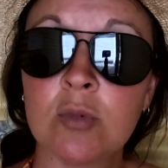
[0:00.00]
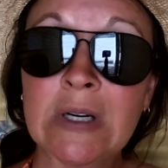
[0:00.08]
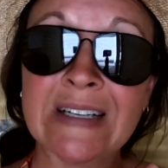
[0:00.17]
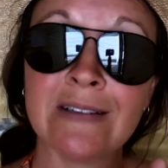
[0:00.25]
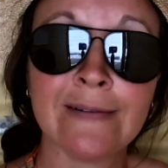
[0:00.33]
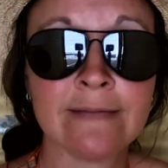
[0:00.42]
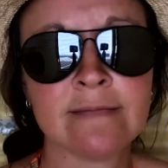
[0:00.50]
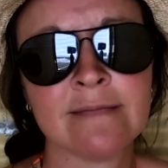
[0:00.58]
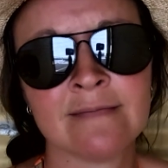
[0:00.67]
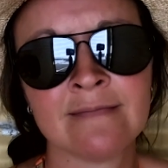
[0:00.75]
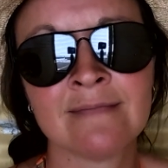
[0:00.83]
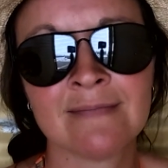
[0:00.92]
Well,
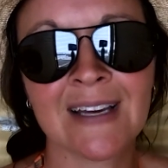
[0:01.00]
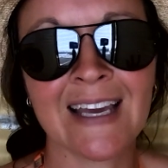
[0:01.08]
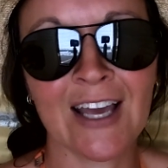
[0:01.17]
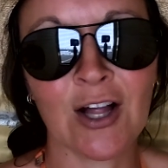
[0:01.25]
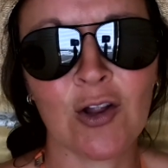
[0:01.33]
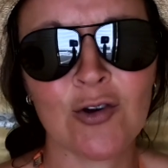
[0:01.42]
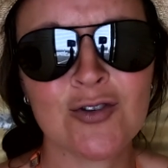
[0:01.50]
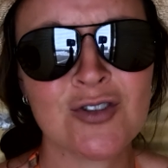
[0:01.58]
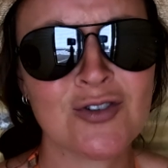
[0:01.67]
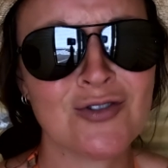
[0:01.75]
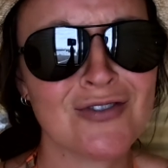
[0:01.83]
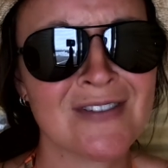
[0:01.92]

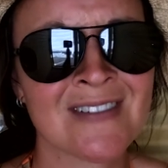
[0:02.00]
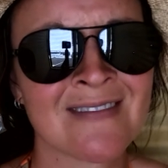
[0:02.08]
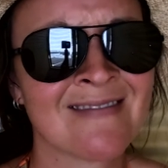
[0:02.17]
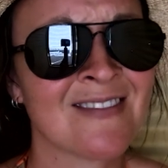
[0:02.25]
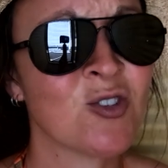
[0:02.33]
enclosed doors.